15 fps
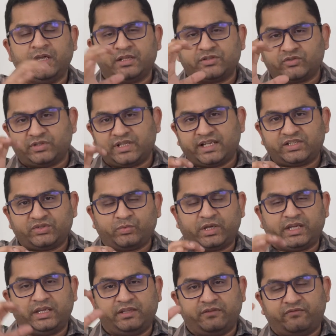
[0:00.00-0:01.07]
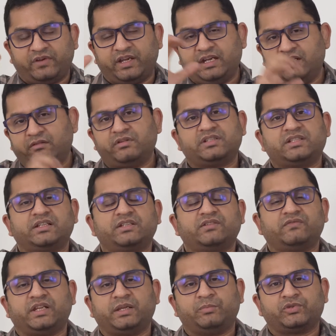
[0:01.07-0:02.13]
So that's why the final result
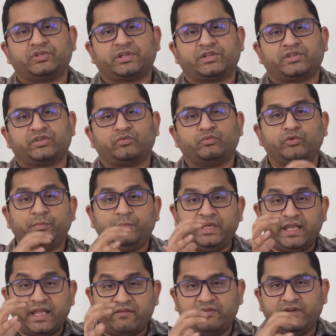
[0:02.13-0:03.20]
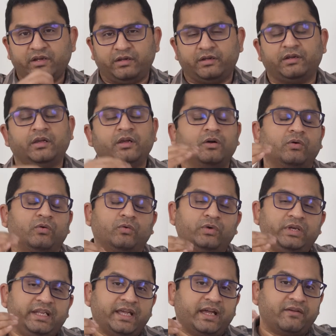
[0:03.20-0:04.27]
of liposuction would be evident
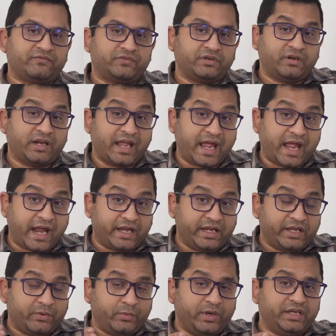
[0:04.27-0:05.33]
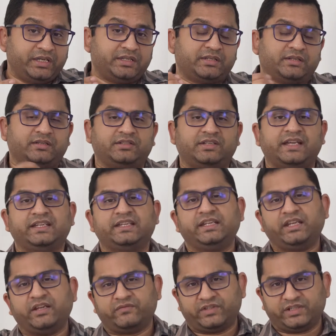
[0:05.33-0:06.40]
only after adequate
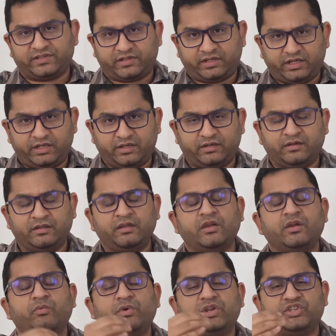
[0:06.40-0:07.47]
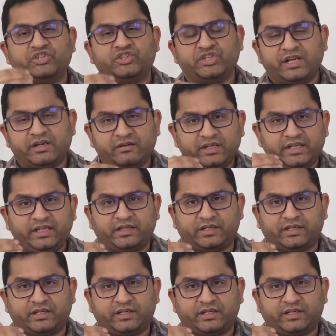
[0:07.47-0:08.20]
tightening of the skin, which generally